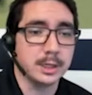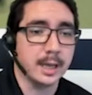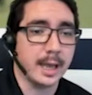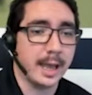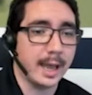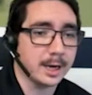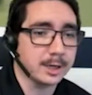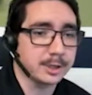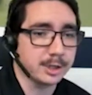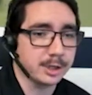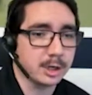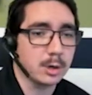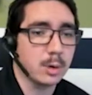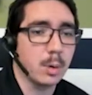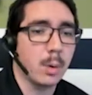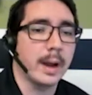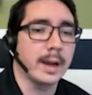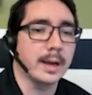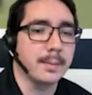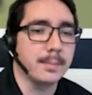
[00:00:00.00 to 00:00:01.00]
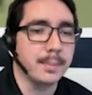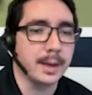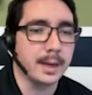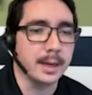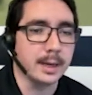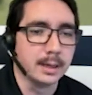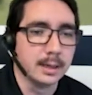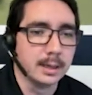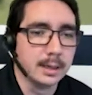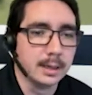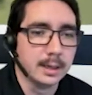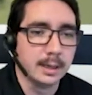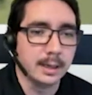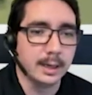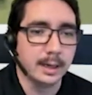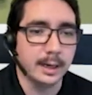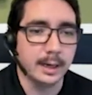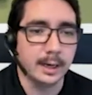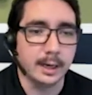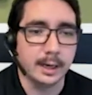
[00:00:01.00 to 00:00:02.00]
Azure quite a bit,
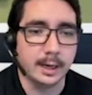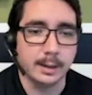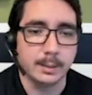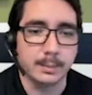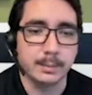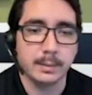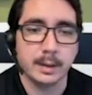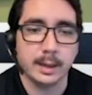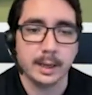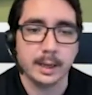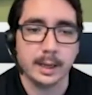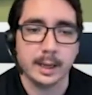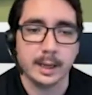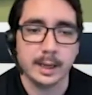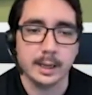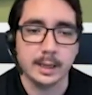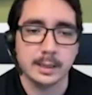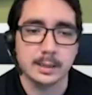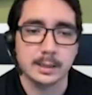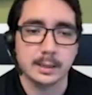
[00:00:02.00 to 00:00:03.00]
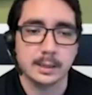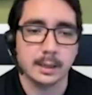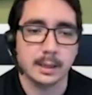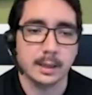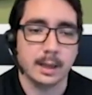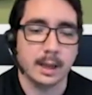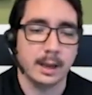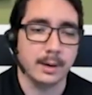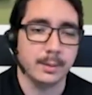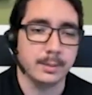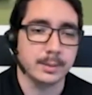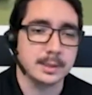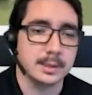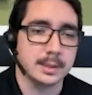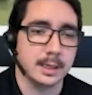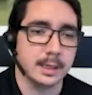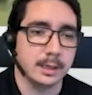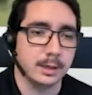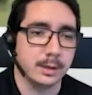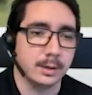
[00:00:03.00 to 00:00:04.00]
and I would
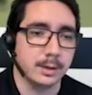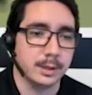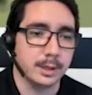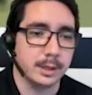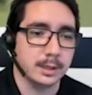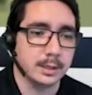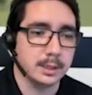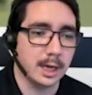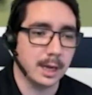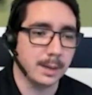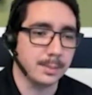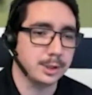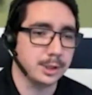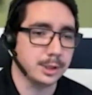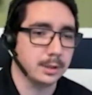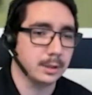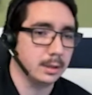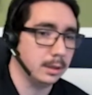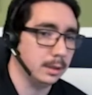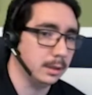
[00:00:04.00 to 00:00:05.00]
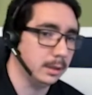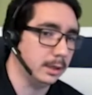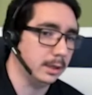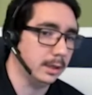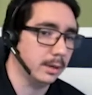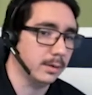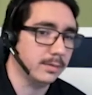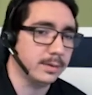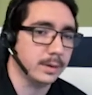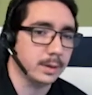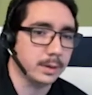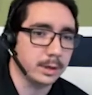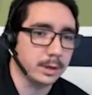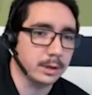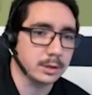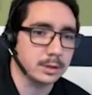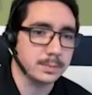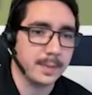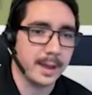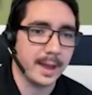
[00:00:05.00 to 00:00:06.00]
say the adoption a few
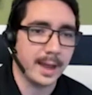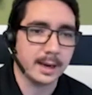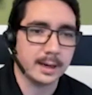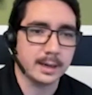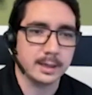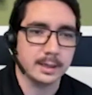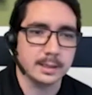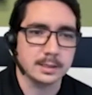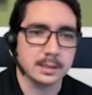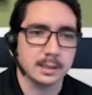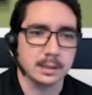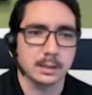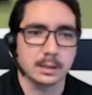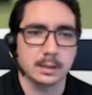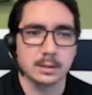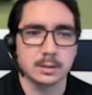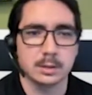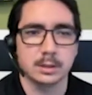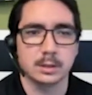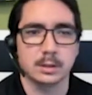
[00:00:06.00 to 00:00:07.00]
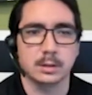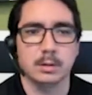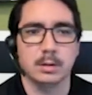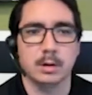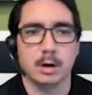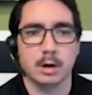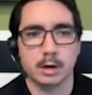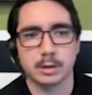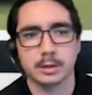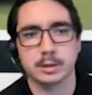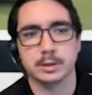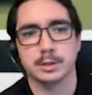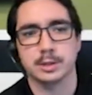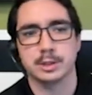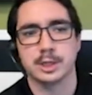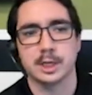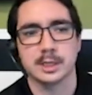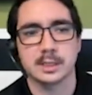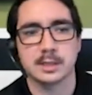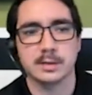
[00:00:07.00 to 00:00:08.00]
years back it was a little harder to
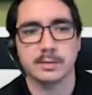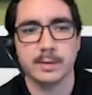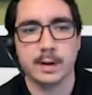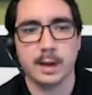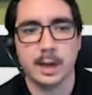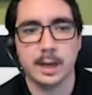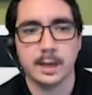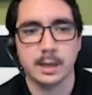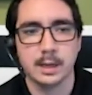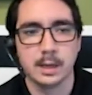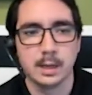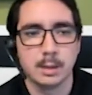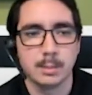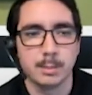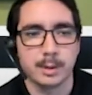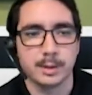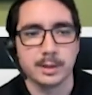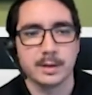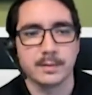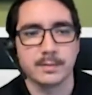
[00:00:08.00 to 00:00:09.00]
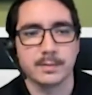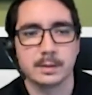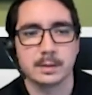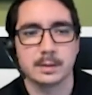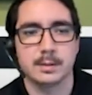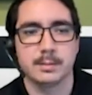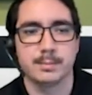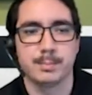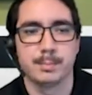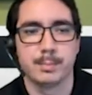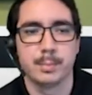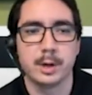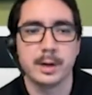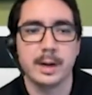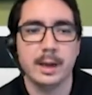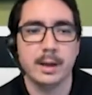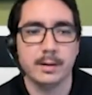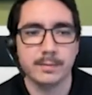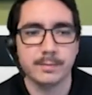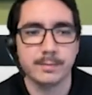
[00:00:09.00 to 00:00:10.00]
justify, but they've put
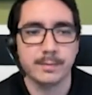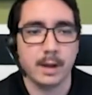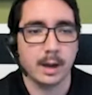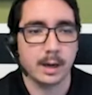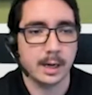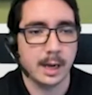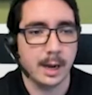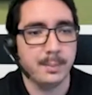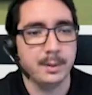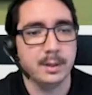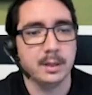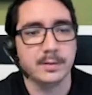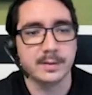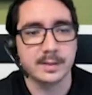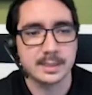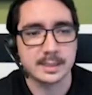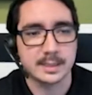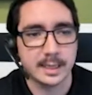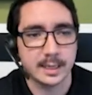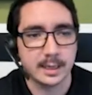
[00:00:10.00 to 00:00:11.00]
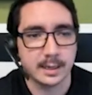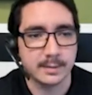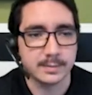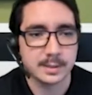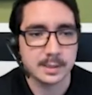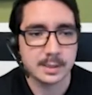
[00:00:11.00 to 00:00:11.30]
out a couple of incentives